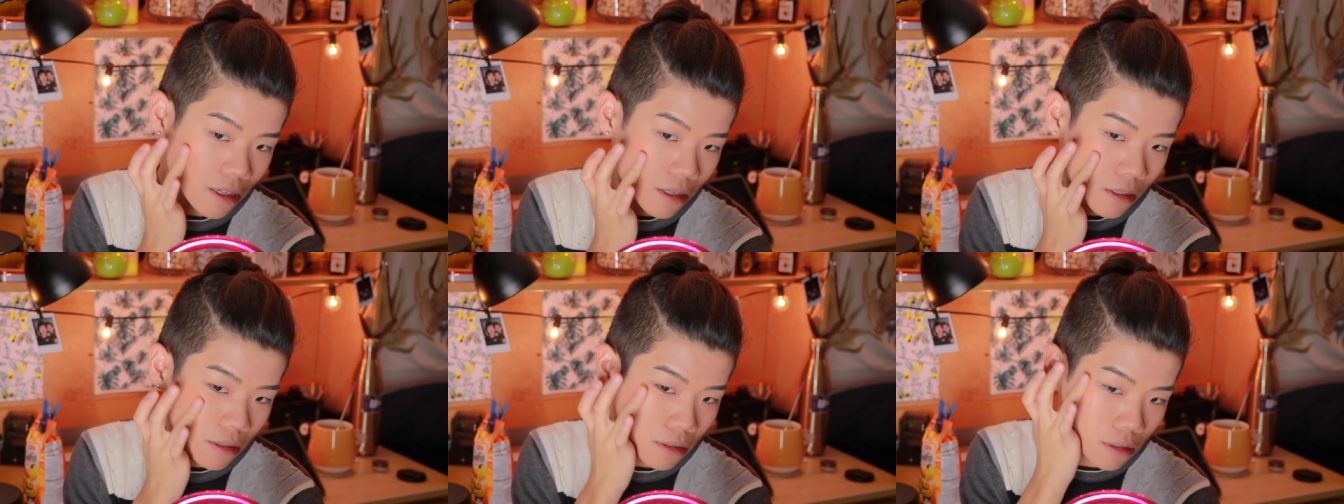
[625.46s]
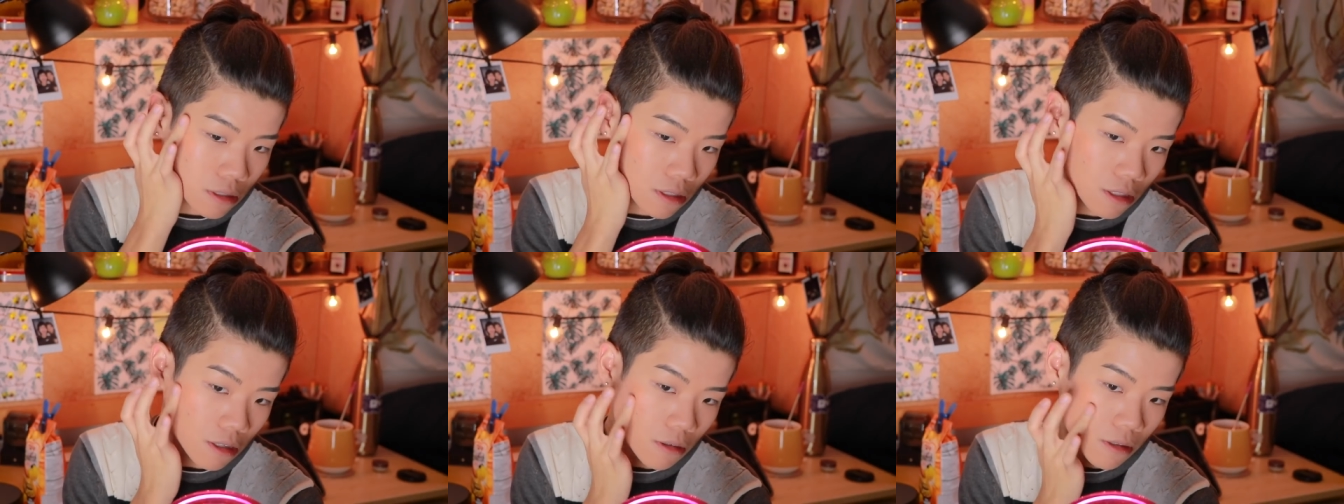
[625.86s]
in
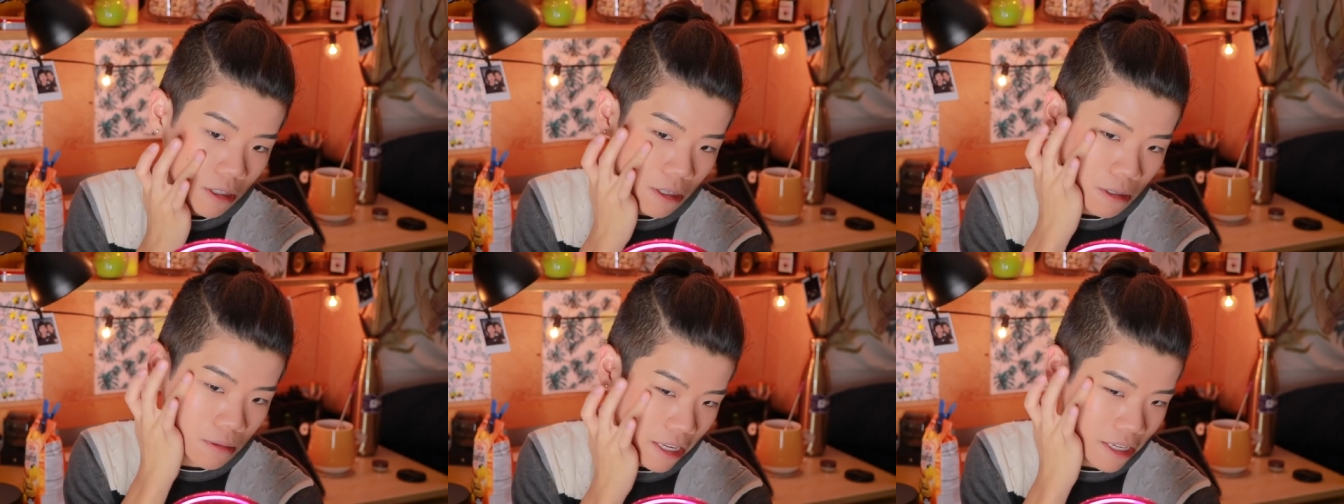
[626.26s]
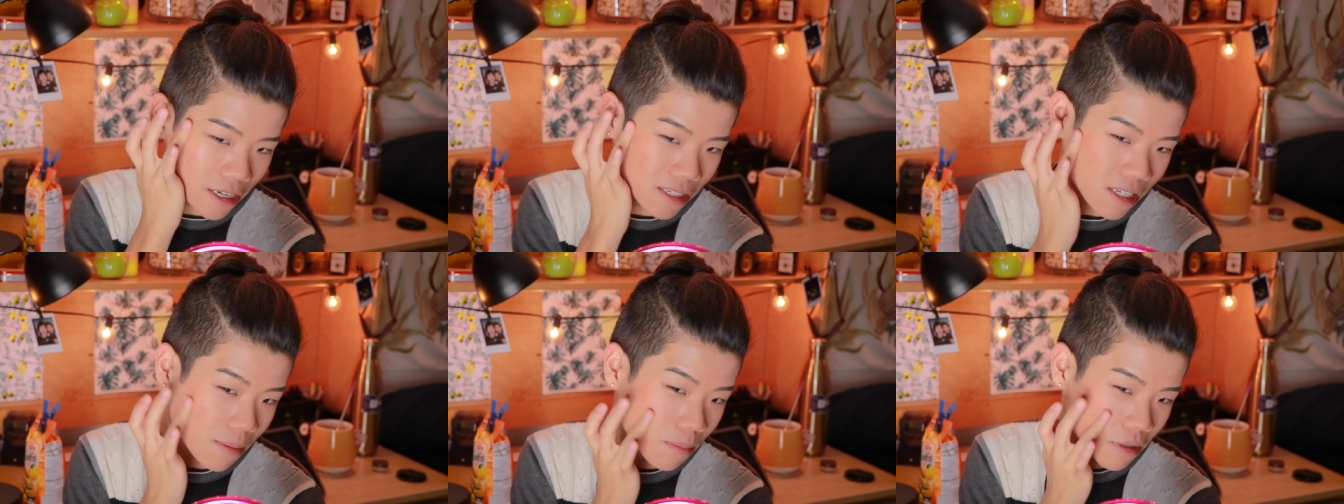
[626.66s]
slowly. And
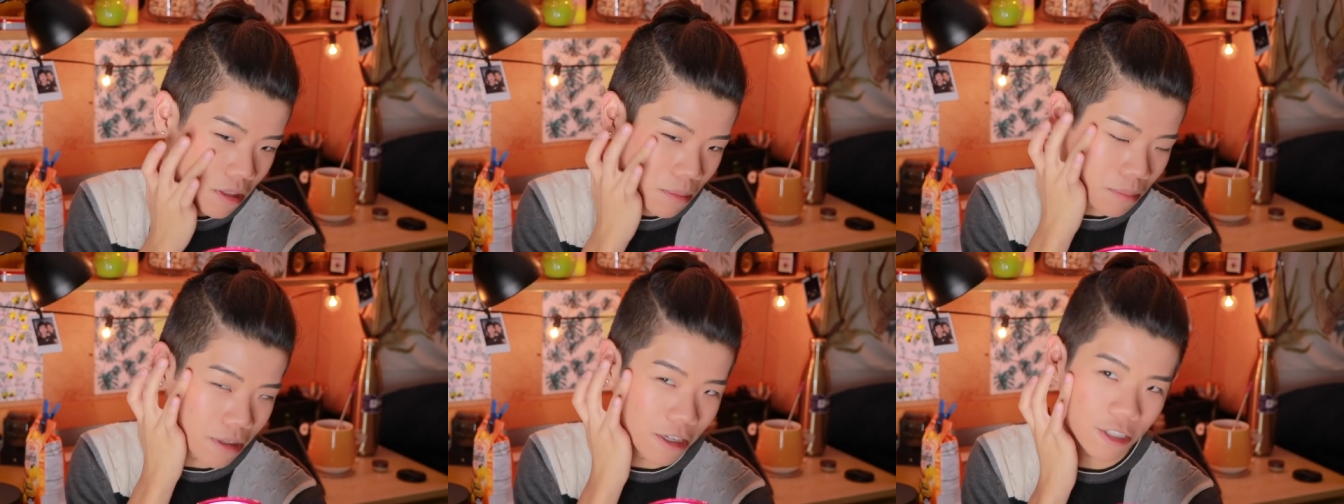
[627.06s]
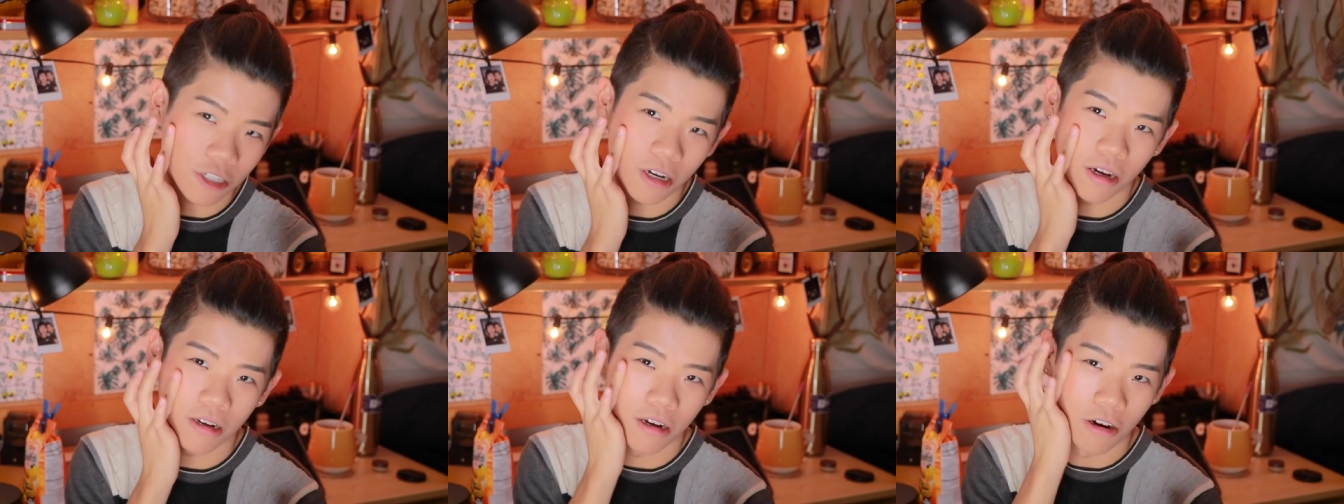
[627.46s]
yes, I put the blush
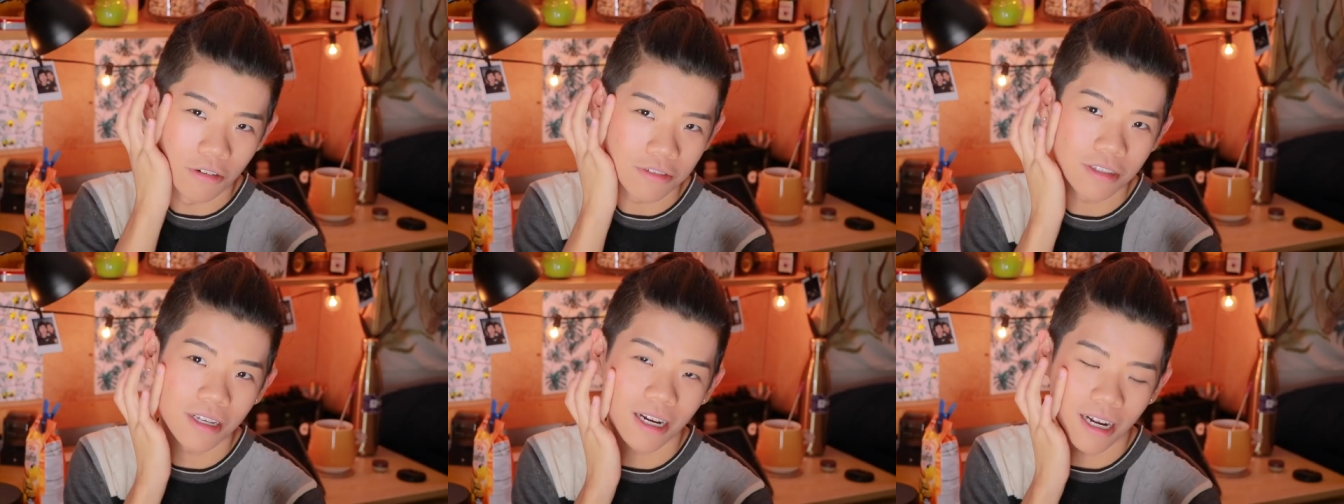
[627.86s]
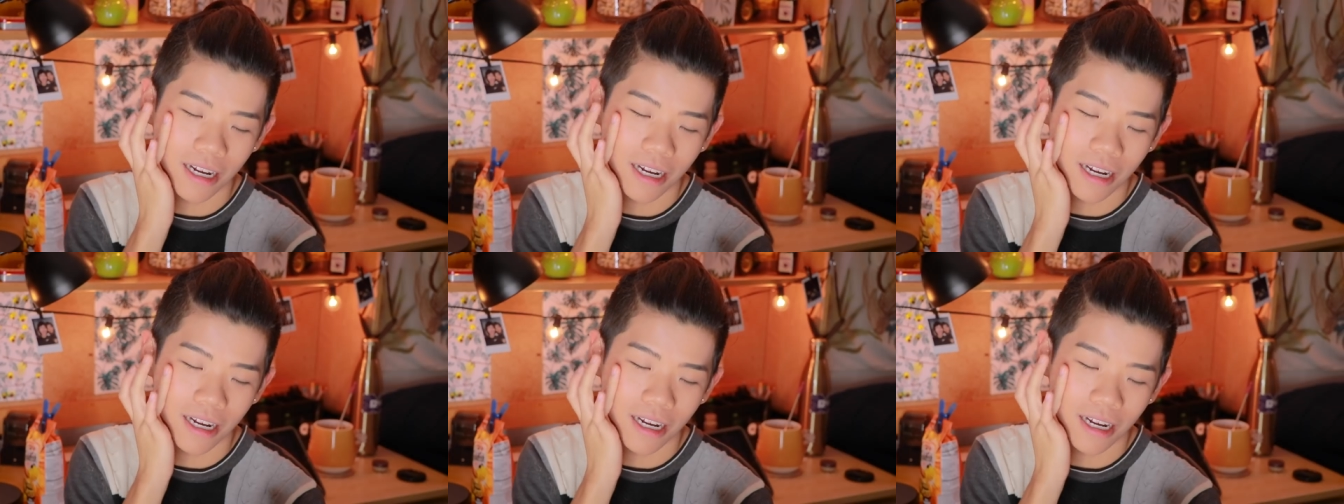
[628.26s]
on over the